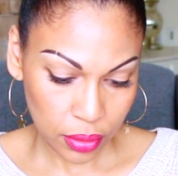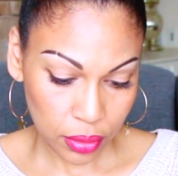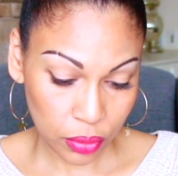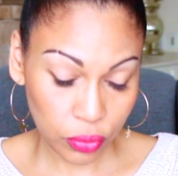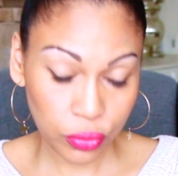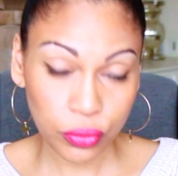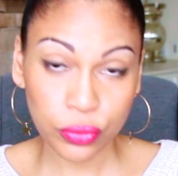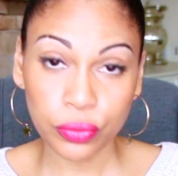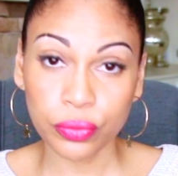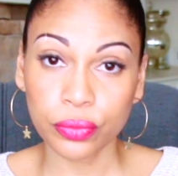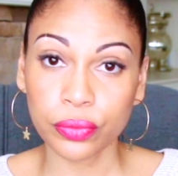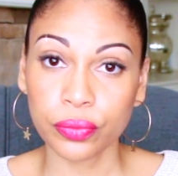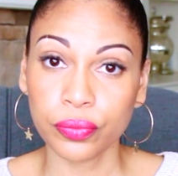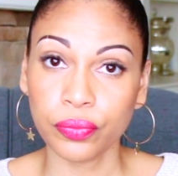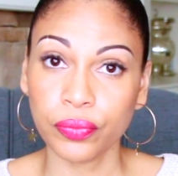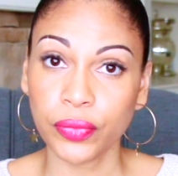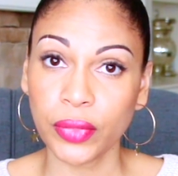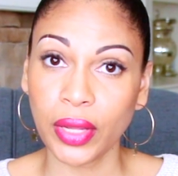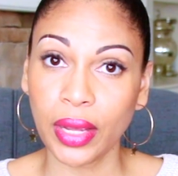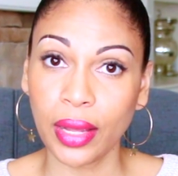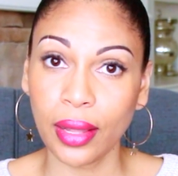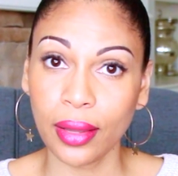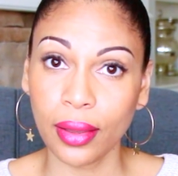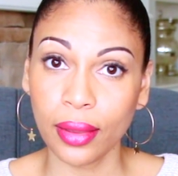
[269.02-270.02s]

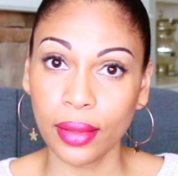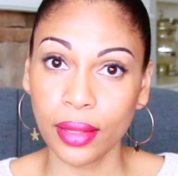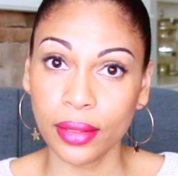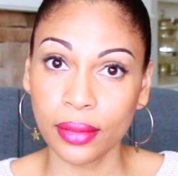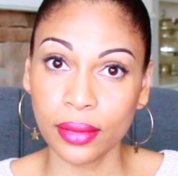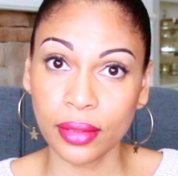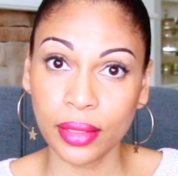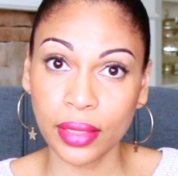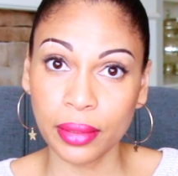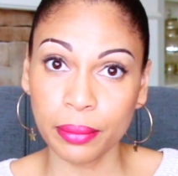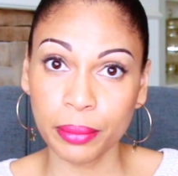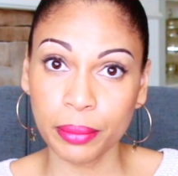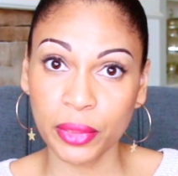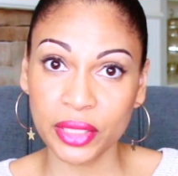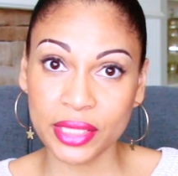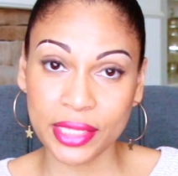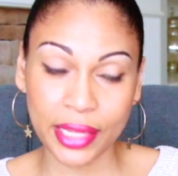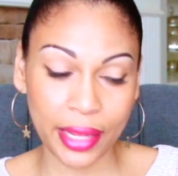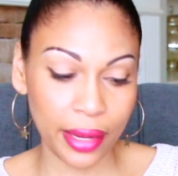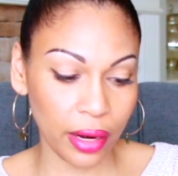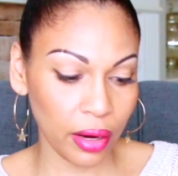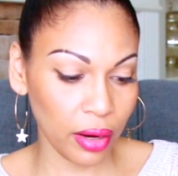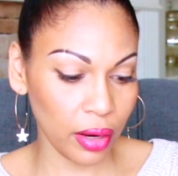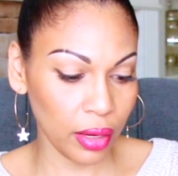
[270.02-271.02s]
a lengthening
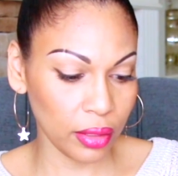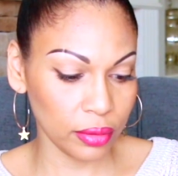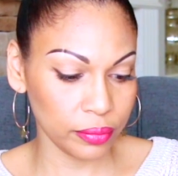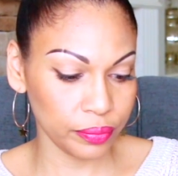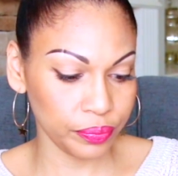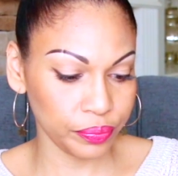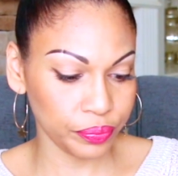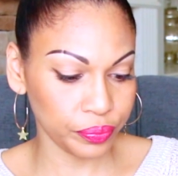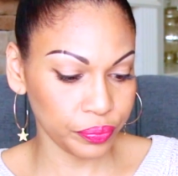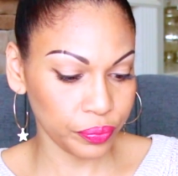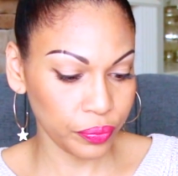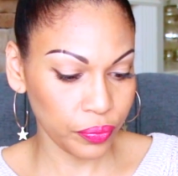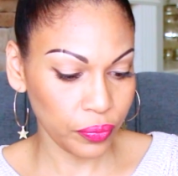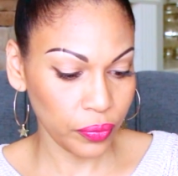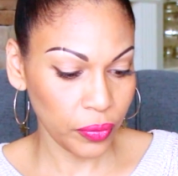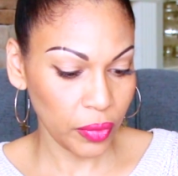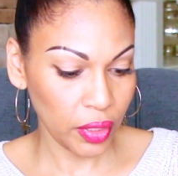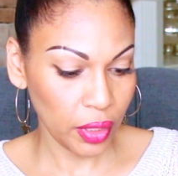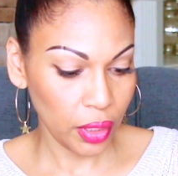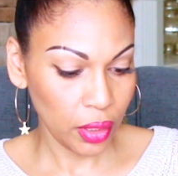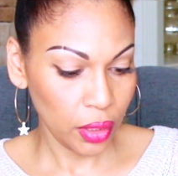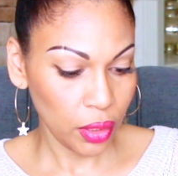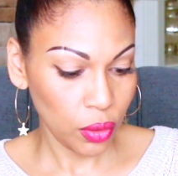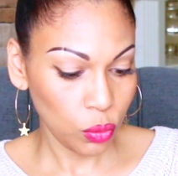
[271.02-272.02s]
mascara,
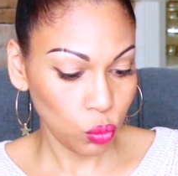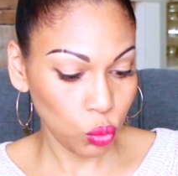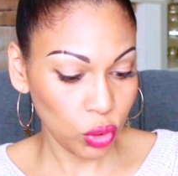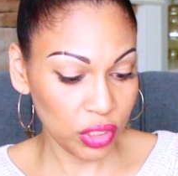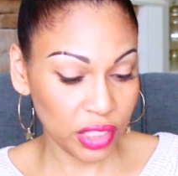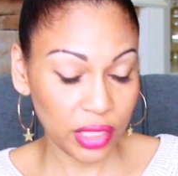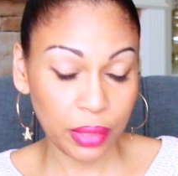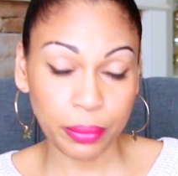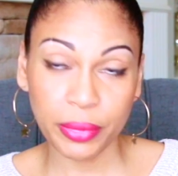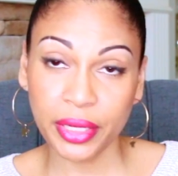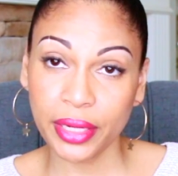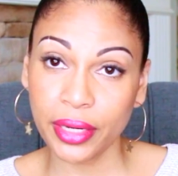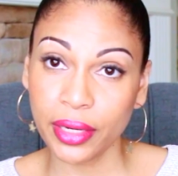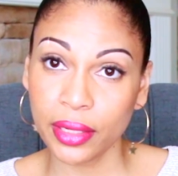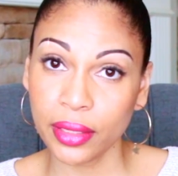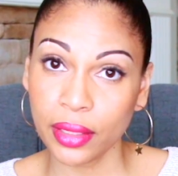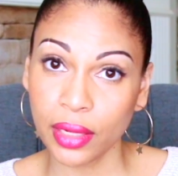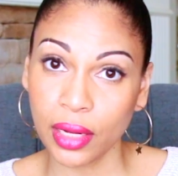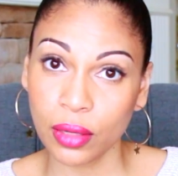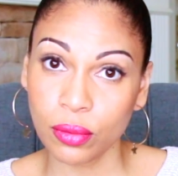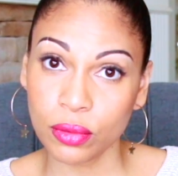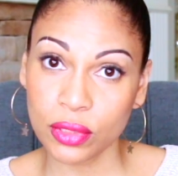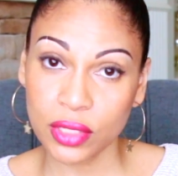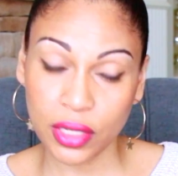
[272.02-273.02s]
which I'm needing.
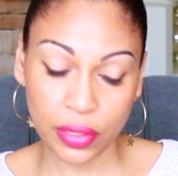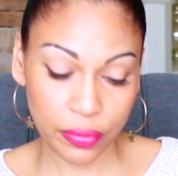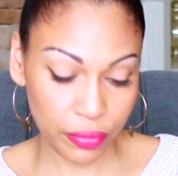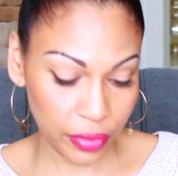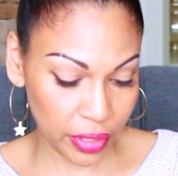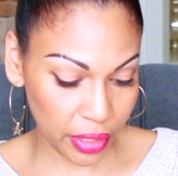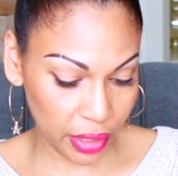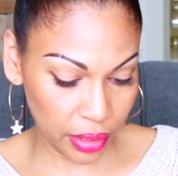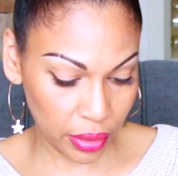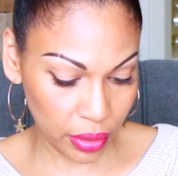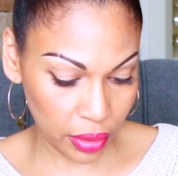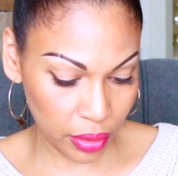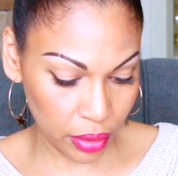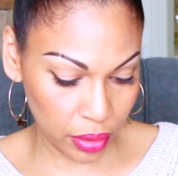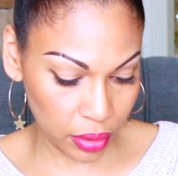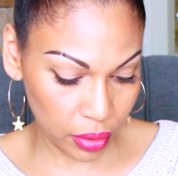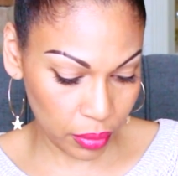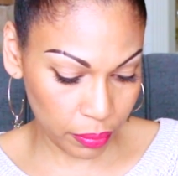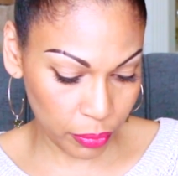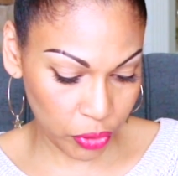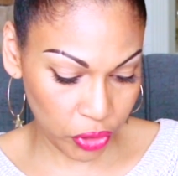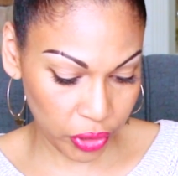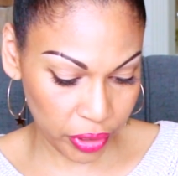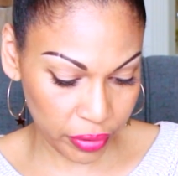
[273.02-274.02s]
I was already in the
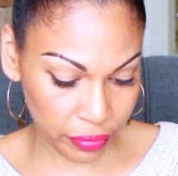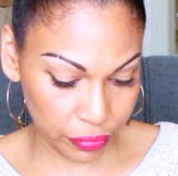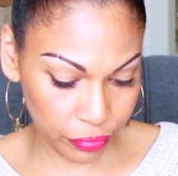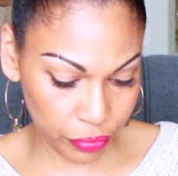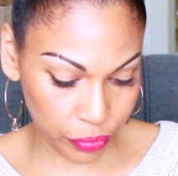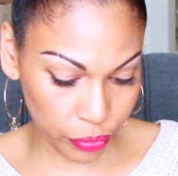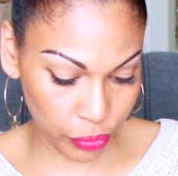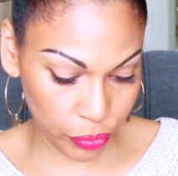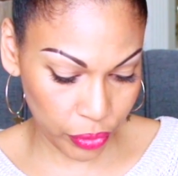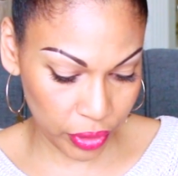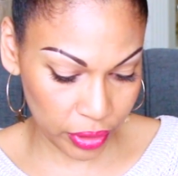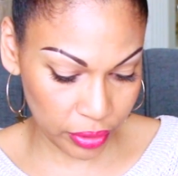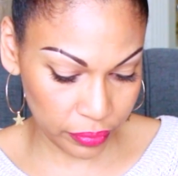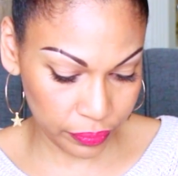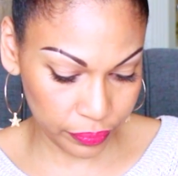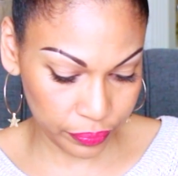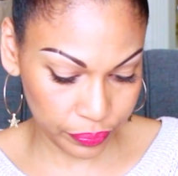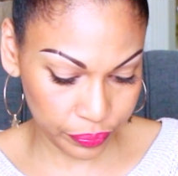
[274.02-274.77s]
market for one.